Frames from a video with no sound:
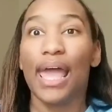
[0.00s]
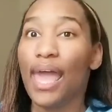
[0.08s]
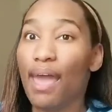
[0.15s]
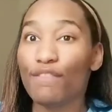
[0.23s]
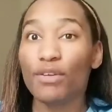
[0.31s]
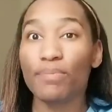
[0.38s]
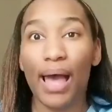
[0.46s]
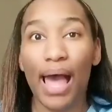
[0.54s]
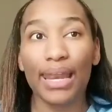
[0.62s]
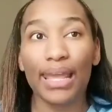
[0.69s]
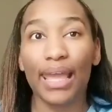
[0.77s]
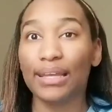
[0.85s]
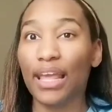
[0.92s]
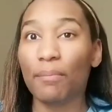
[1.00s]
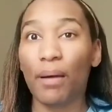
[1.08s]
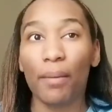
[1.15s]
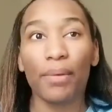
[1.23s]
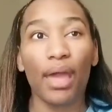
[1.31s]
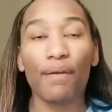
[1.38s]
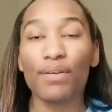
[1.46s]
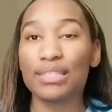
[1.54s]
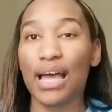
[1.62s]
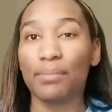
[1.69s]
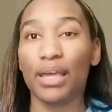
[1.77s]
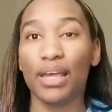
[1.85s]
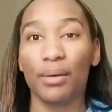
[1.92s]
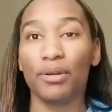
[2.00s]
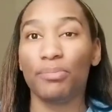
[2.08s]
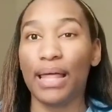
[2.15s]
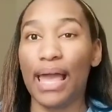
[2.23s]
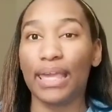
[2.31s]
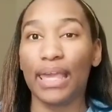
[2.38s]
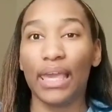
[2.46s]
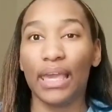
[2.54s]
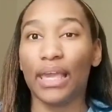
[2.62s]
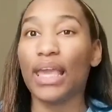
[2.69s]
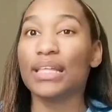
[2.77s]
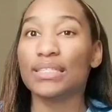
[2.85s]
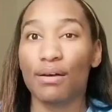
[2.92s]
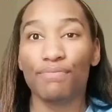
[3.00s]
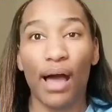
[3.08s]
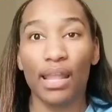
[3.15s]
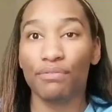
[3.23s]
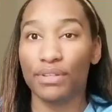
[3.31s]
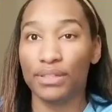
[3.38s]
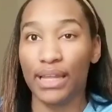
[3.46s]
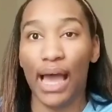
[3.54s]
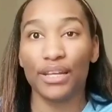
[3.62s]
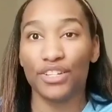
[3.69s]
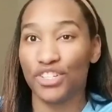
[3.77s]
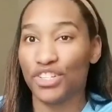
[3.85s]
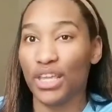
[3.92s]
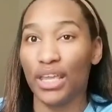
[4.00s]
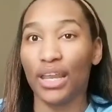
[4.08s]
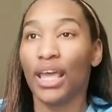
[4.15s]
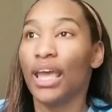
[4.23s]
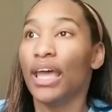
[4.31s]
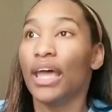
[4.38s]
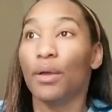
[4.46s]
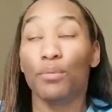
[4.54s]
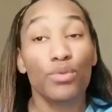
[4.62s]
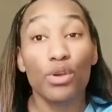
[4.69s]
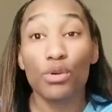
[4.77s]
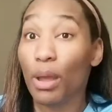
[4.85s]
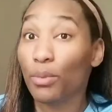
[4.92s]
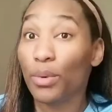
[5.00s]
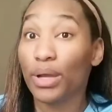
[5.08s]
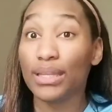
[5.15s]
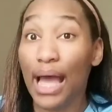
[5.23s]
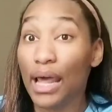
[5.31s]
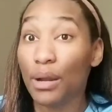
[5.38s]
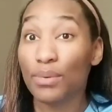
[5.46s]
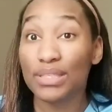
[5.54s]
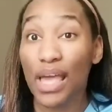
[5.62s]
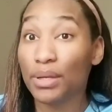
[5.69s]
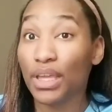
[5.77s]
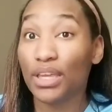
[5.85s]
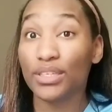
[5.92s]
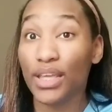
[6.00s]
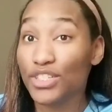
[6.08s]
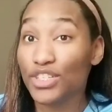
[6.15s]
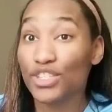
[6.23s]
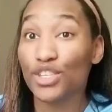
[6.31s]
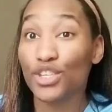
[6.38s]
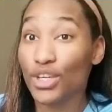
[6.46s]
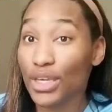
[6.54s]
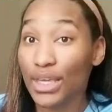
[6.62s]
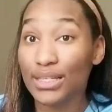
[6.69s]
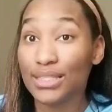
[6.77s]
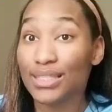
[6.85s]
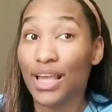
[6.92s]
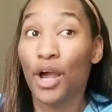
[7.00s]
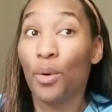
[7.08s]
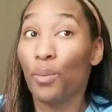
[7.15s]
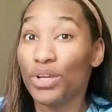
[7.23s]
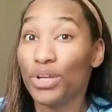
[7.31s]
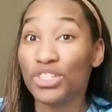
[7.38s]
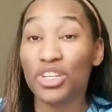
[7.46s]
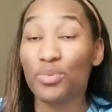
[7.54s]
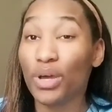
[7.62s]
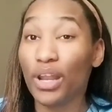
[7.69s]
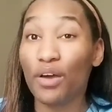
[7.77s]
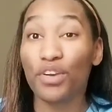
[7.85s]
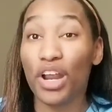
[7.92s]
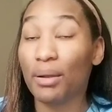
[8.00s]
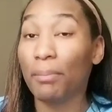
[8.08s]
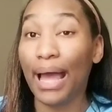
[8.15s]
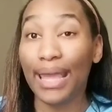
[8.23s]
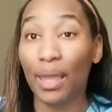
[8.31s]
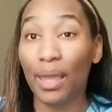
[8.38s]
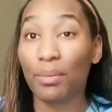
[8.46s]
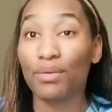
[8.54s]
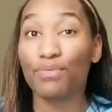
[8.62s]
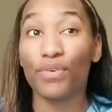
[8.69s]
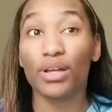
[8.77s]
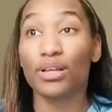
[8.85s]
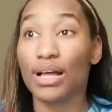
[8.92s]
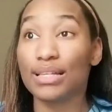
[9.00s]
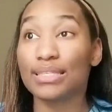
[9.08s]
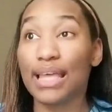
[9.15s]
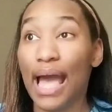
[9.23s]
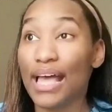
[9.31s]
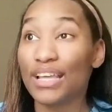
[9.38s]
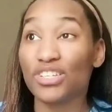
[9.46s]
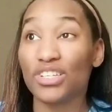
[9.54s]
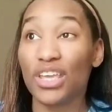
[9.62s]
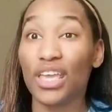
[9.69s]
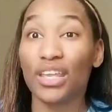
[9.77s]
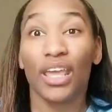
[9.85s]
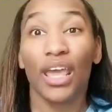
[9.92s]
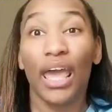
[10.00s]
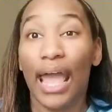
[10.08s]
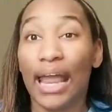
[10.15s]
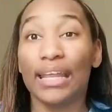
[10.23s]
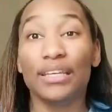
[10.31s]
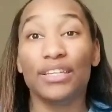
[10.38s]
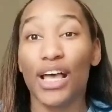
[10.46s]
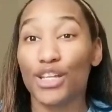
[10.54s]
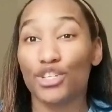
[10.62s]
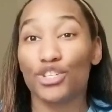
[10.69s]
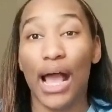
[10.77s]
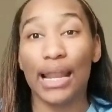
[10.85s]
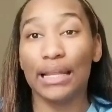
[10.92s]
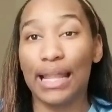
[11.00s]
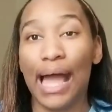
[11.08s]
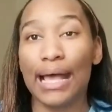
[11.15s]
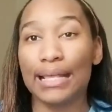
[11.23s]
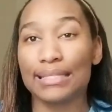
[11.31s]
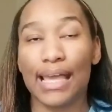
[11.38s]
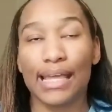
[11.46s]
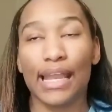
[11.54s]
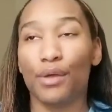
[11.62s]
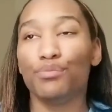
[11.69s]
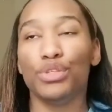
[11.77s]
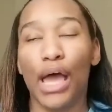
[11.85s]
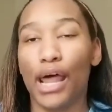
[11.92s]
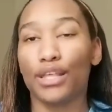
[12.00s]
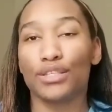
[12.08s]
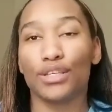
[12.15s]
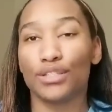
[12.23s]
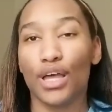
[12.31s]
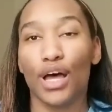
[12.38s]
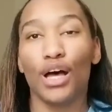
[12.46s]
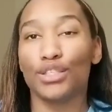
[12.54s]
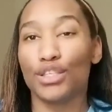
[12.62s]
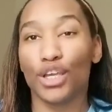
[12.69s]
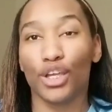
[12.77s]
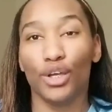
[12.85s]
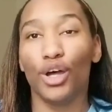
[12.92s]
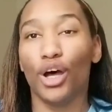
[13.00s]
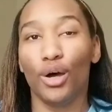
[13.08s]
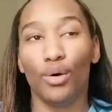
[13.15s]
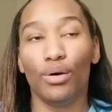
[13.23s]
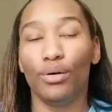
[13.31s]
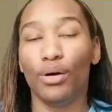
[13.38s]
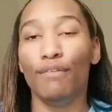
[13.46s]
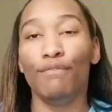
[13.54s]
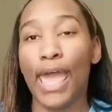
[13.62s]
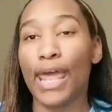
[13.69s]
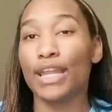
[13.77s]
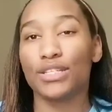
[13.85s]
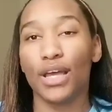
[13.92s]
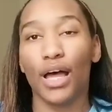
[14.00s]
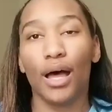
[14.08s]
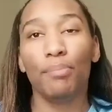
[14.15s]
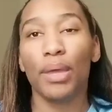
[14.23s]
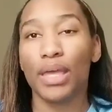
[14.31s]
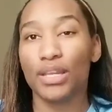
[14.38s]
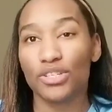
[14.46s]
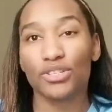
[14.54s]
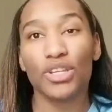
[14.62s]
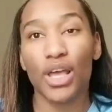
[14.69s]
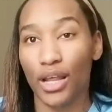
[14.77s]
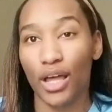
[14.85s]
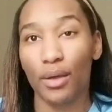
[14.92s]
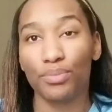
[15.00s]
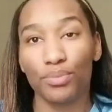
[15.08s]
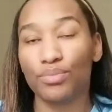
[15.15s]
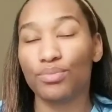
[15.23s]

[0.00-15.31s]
everybody and they mama, every time they come to Black Ink, ends up falling for Donna shit. You remember when Donna was able to get Duchess cookies when she went over there to Miami for a uh, Sky shit? And then Duchess tried to lie and say that Donna just, uh, took a, a advantage of her. Bitch, shut up.